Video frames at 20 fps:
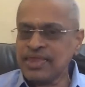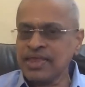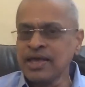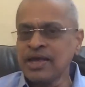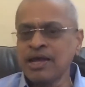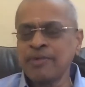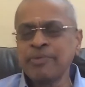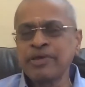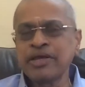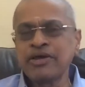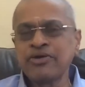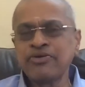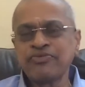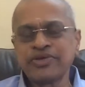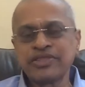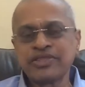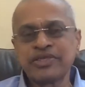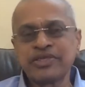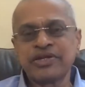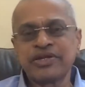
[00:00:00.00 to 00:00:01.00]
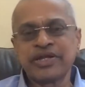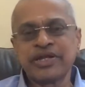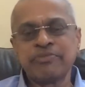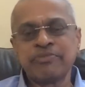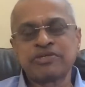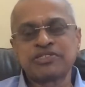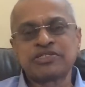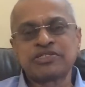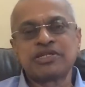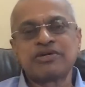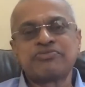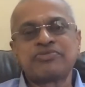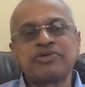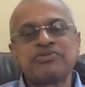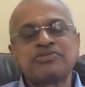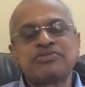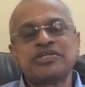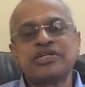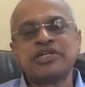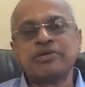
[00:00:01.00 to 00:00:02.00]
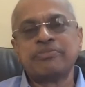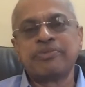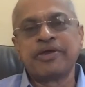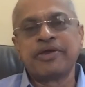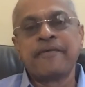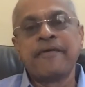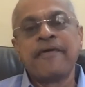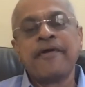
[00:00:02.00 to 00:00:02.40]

coming out with 10% of the GDP.